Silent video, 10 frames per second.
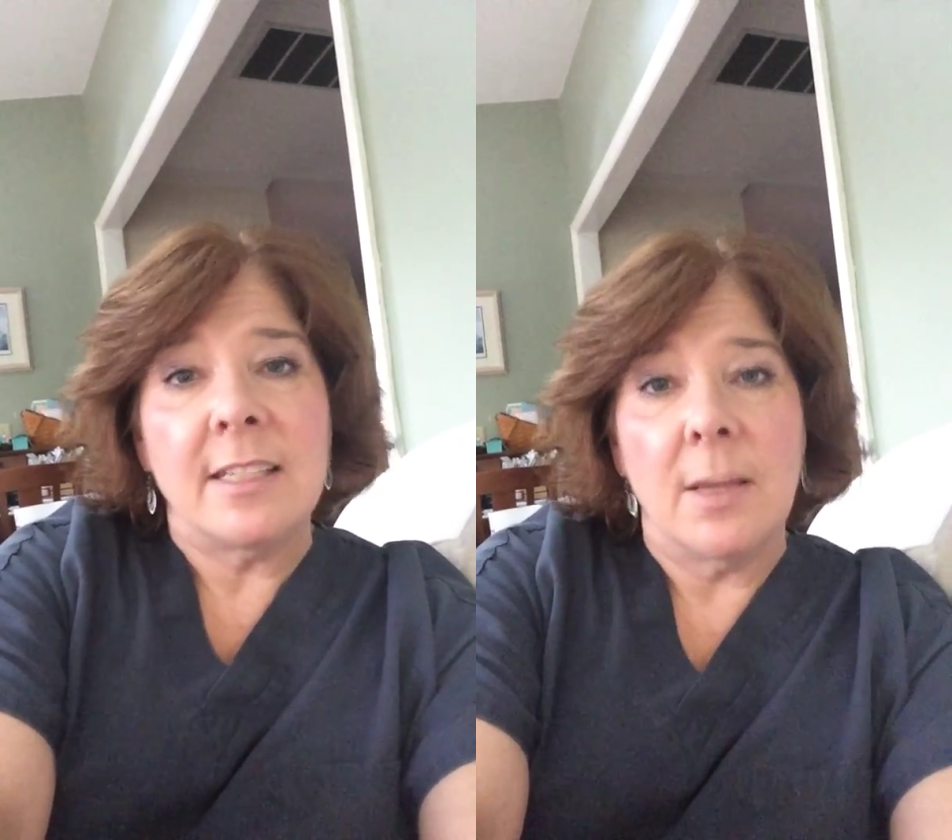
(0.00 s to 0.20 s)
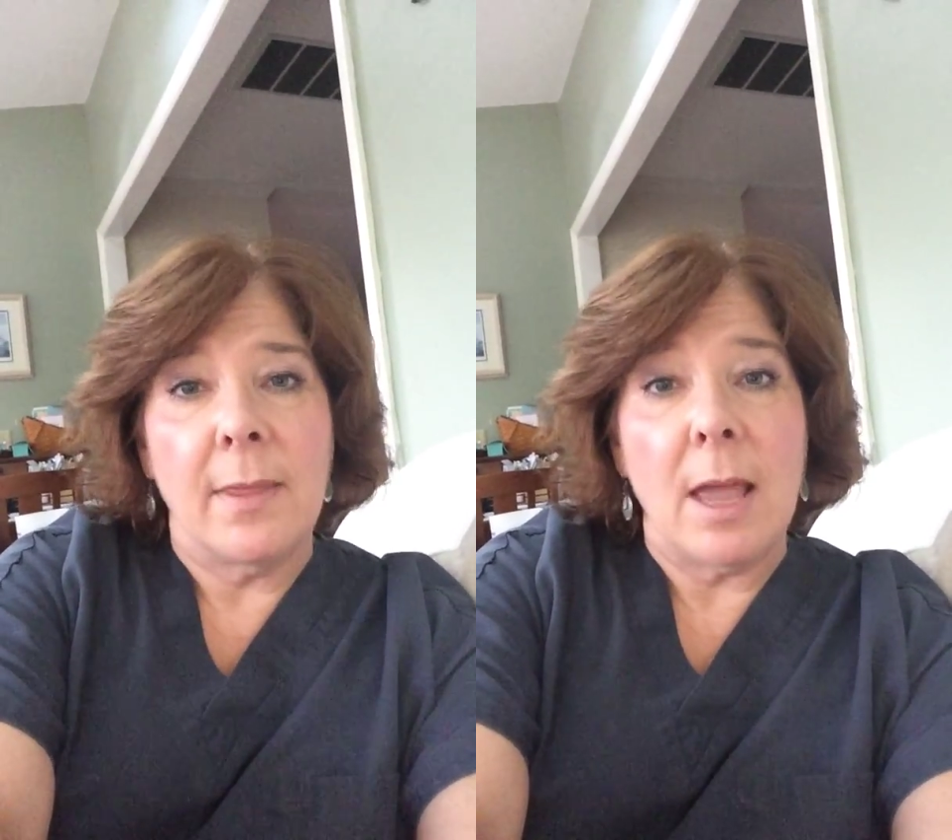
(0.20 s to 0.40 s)

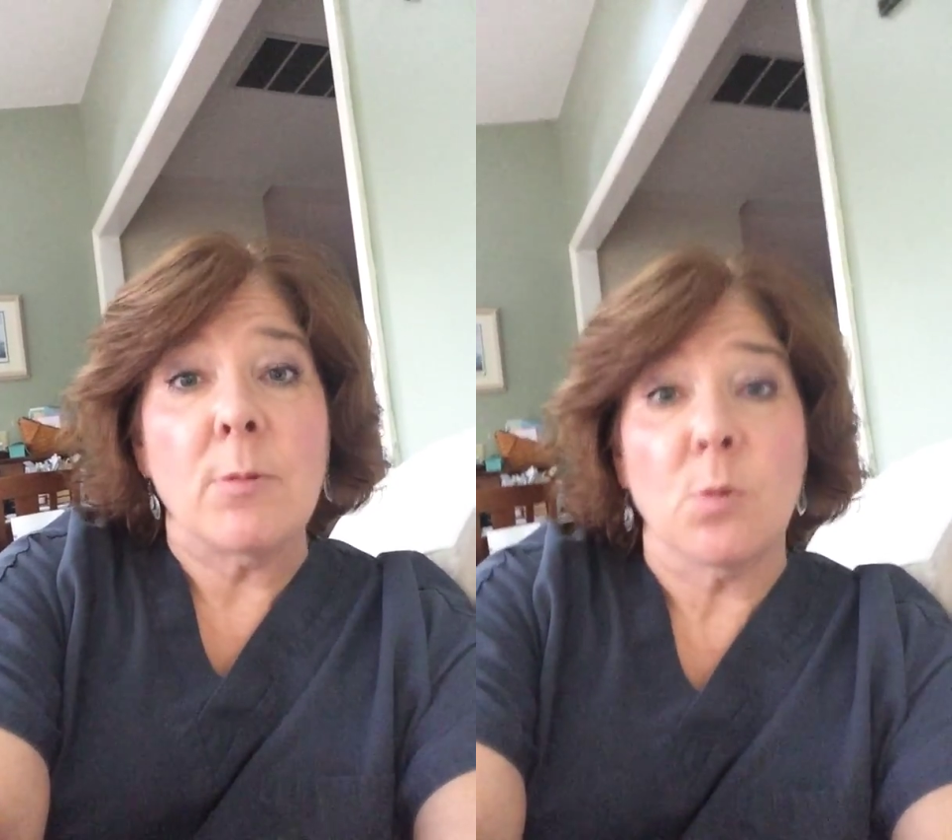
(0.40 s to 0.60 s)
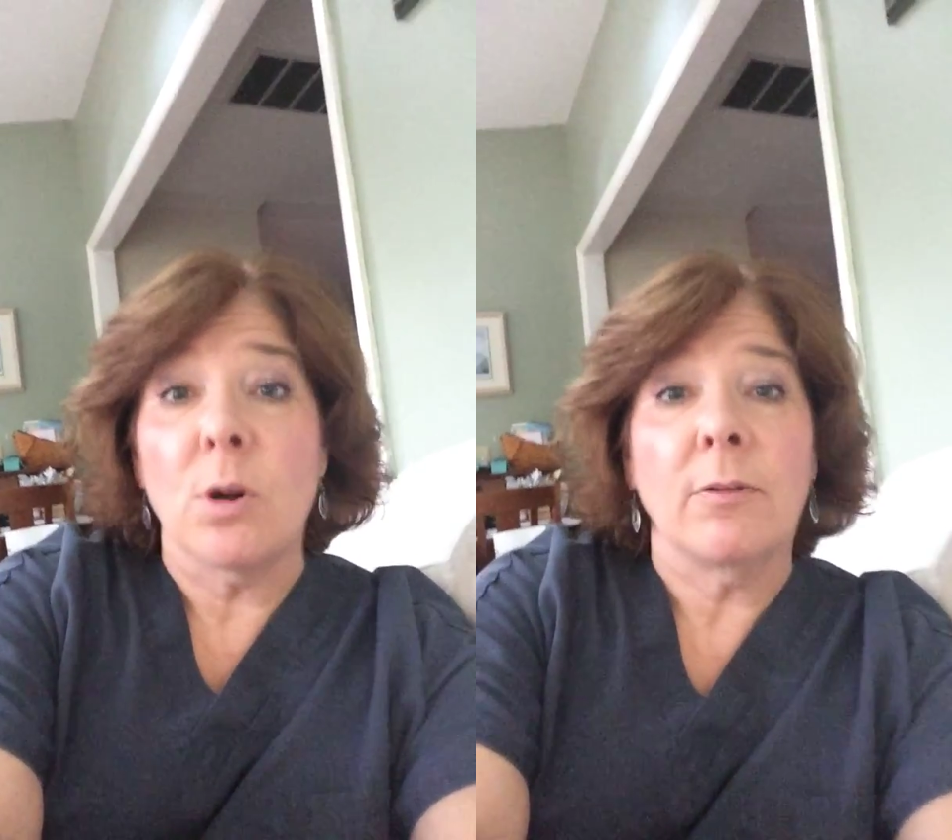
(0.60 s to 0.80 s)
something that
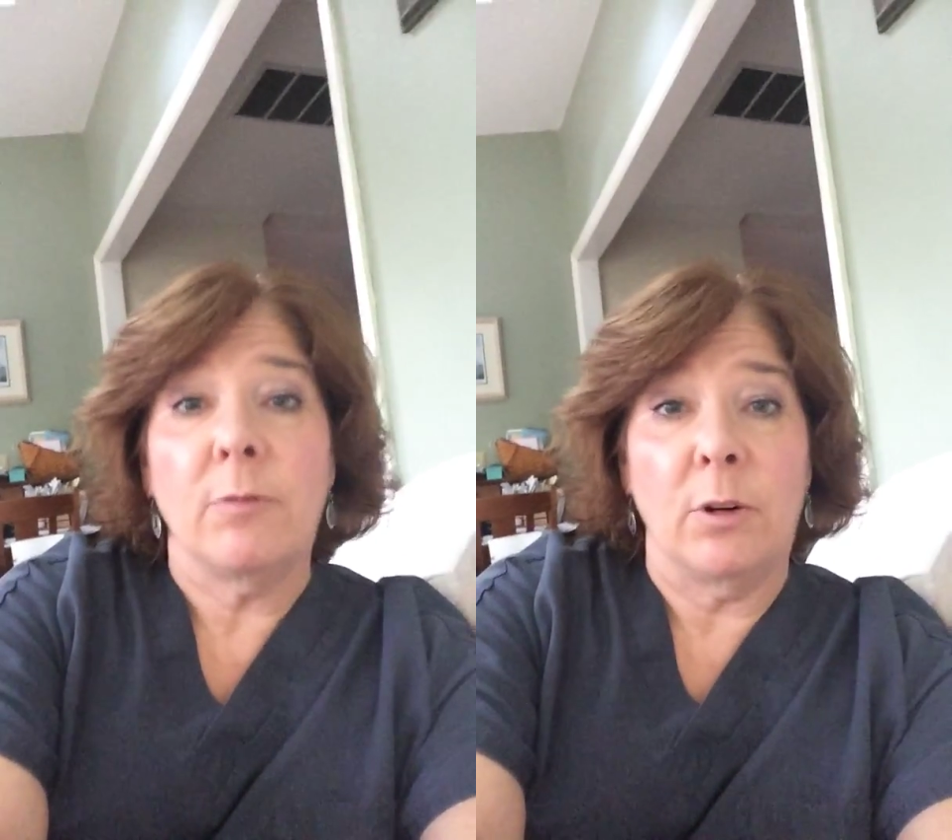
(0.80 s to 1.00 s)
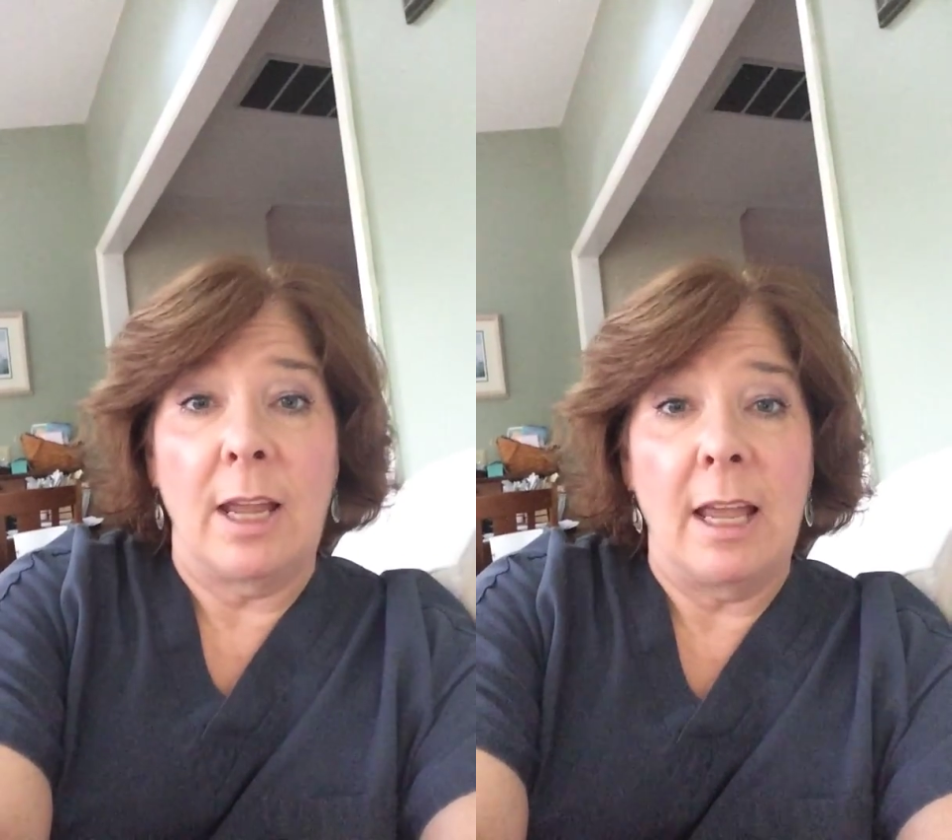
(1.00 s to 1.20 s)
was working
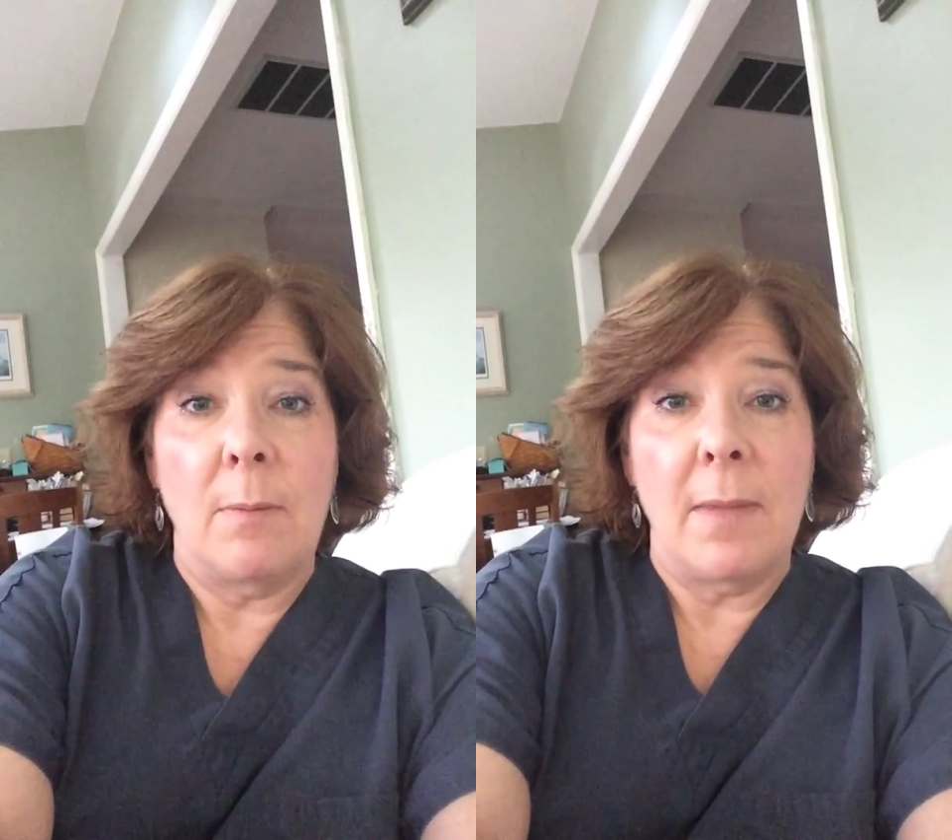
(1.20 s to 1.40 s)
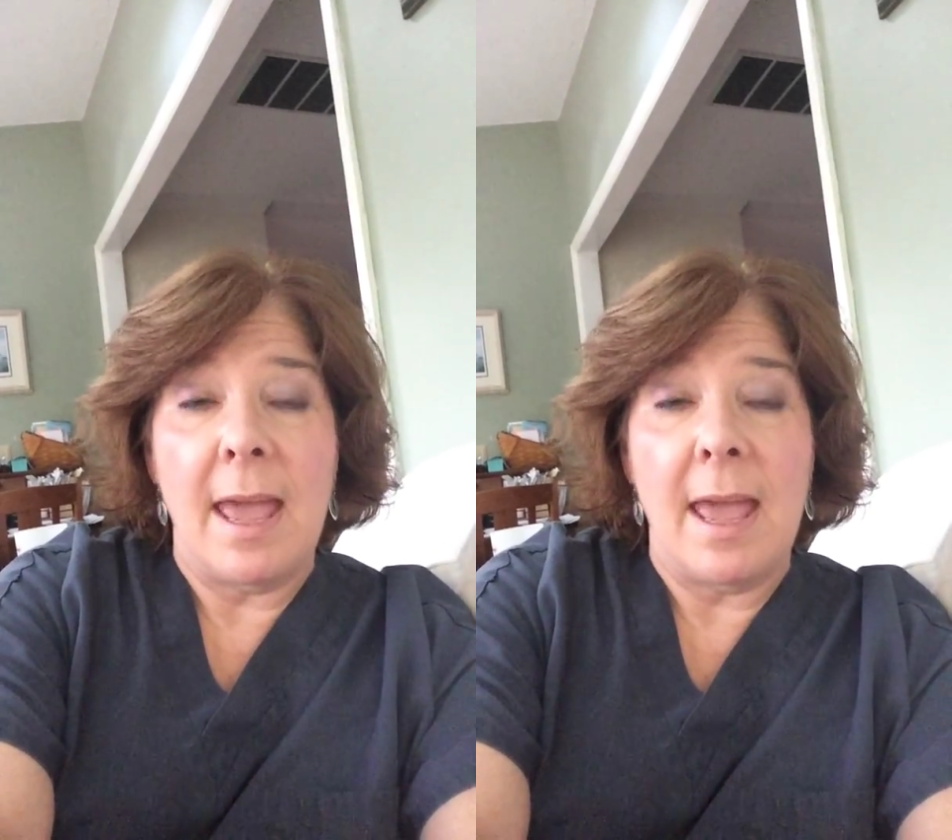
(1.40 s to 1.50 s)
for him.